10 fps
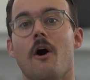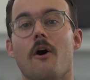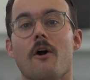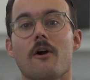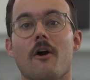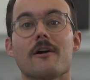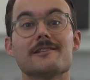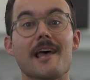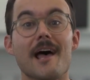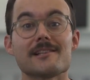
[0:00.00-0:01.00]
are a
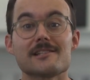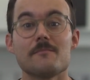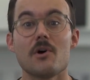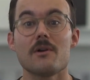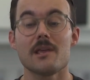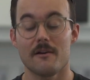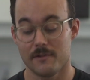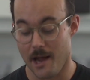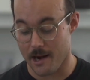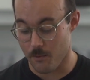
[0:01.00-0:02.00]
testimony
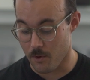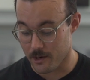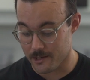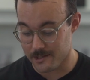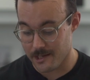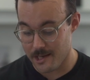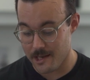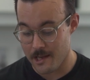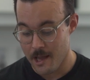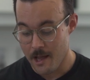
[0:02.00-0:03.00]
of God at work as He